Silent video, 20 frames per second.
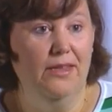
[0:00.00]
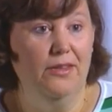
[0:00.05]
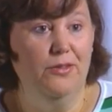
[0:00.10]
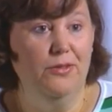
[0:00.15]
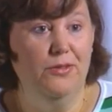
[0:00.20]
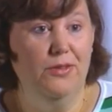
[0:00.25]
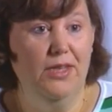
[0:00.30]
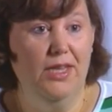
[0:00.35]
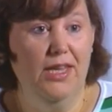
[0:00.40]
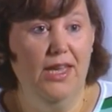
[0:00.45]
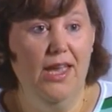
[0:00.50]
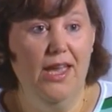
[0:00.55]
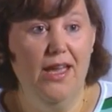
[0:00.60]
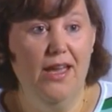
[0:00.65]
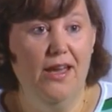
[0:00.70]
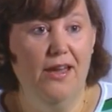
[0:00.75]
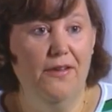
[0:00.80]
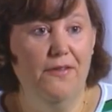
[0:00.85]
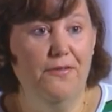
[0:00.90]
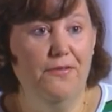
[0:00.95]
Do they
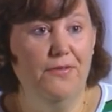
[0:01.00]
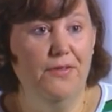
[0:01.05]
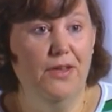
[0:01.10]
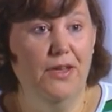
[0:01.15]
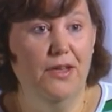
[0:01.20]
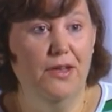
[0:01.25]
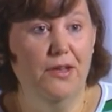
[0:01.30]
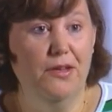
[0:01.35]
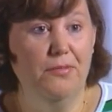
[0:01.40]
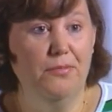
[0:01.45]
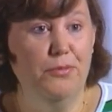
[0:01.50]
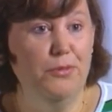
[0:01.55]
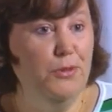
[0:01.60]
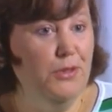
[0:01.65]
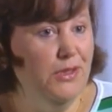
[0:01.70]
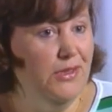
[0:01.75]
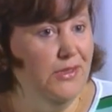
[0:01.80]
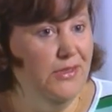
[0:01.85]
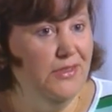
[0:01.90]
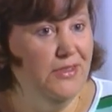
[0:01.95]
have
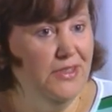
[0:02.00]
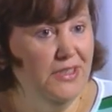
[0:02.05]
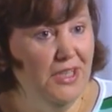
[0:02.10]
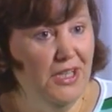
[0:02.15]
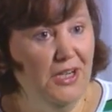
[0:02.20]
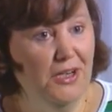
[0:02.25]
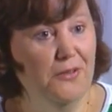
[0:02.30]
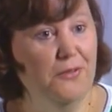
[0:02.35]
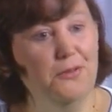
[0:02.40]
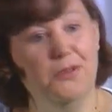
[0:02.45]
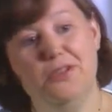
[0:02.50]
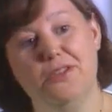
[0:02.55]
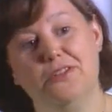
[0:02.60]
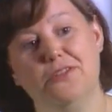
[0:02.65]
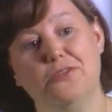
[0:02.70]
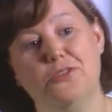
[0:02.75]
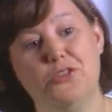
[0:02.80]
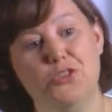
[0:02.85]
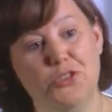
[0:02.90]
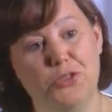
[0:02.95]
booties covering
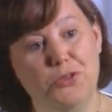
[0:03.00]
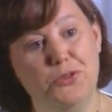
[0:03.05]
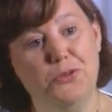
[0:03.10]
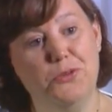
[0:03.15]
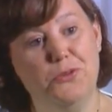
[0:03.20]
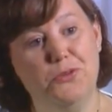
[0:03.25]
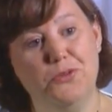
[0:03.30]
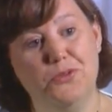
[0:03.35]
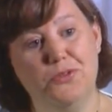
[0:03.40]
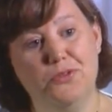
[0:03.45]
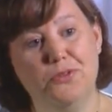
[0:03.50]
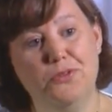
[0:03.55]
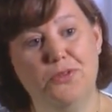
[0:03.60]
their shoes?